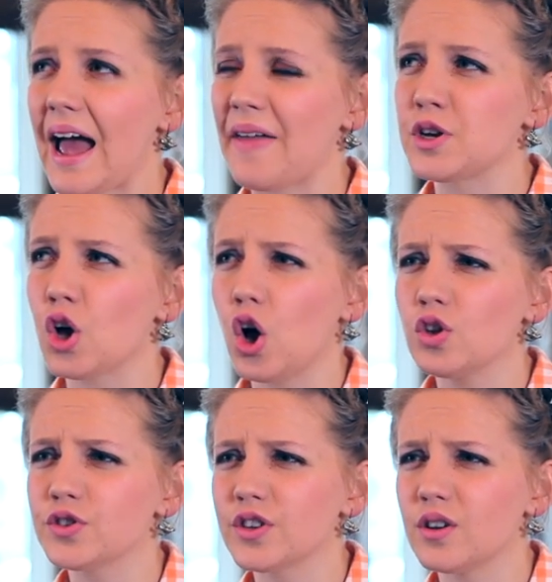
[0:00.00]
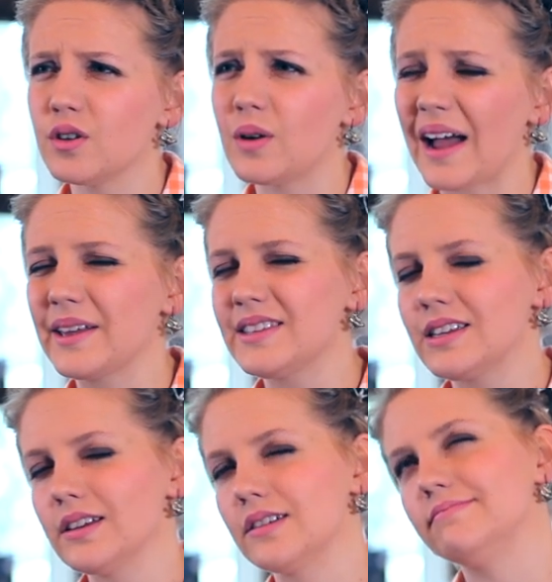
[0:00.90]
And then also, I guess
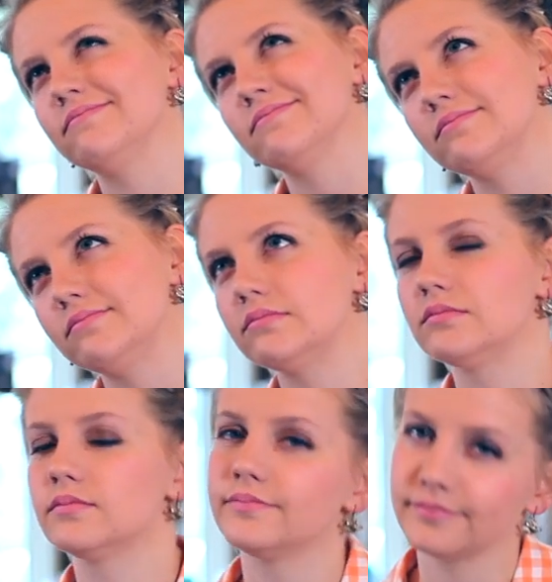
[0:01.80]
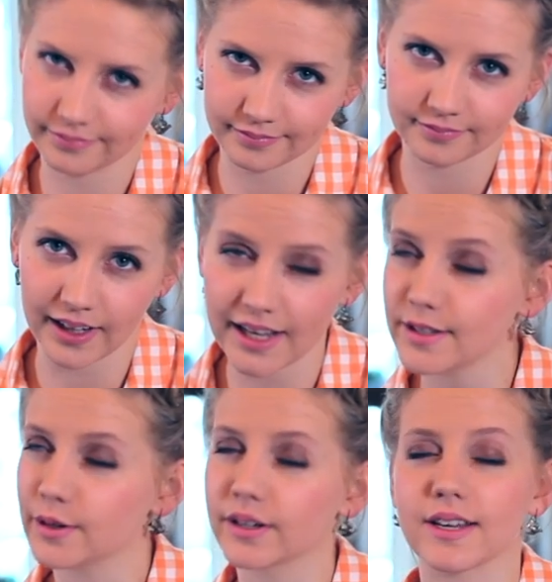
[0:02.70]
I,
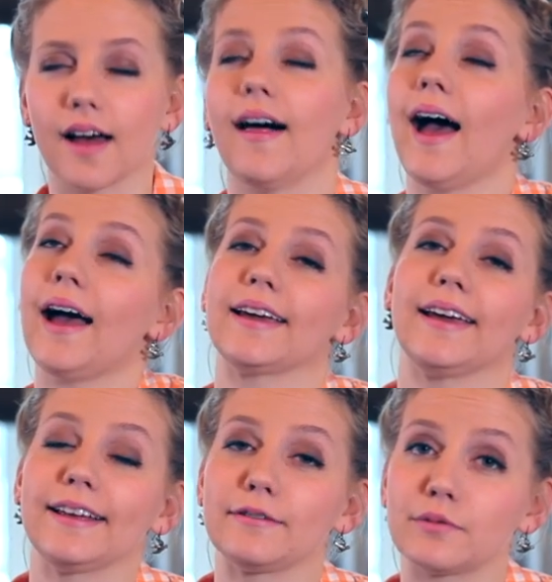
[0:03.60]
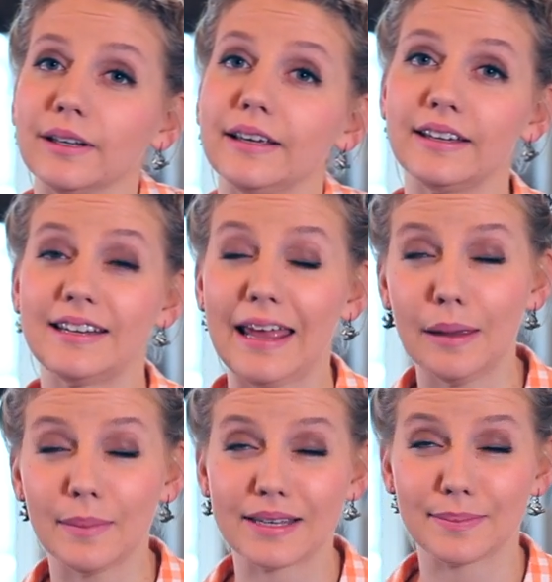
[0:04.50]
as you can tell, I can't really
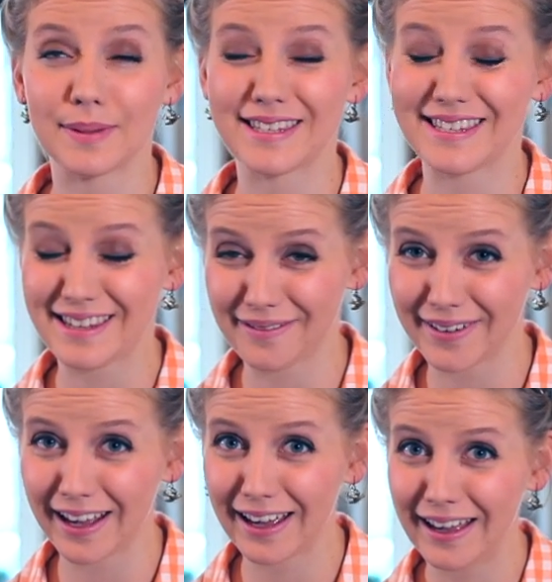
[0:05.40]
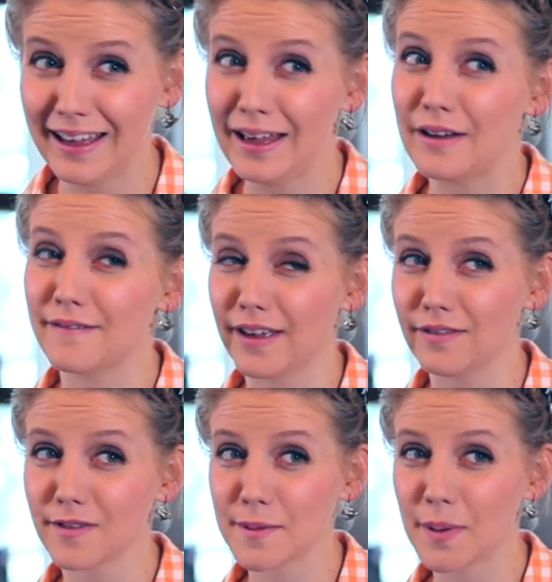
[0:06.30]
name a specific
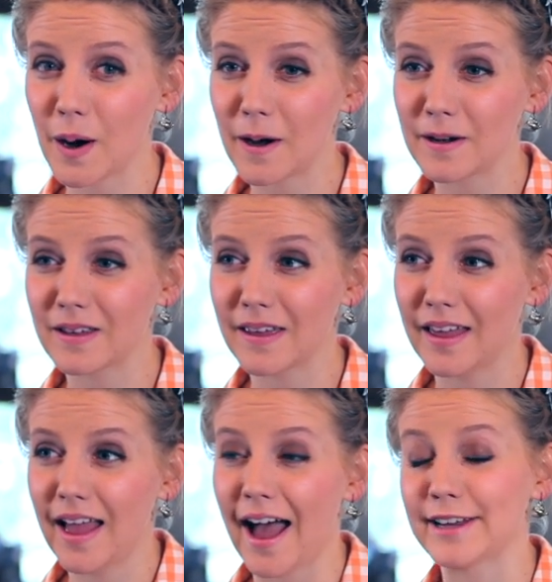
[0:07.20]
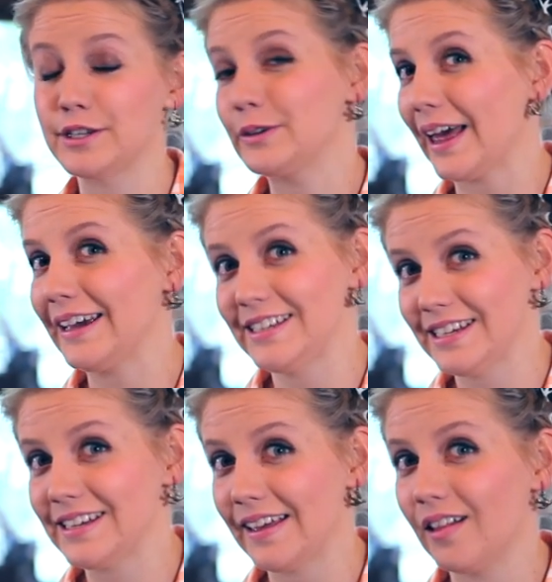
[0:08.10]
favorite part. I do like
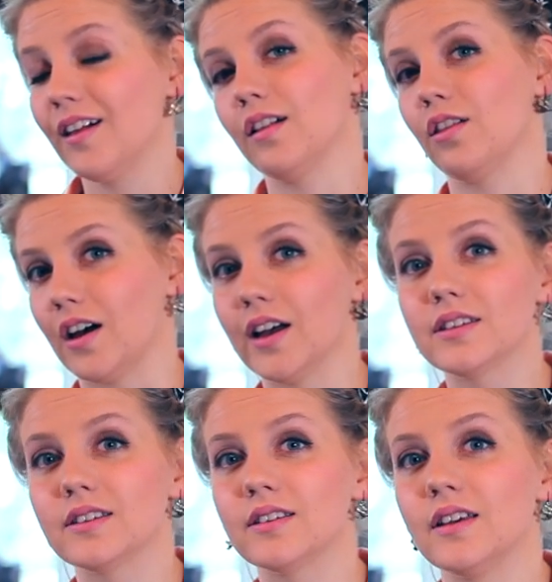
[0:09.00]
detail a lot.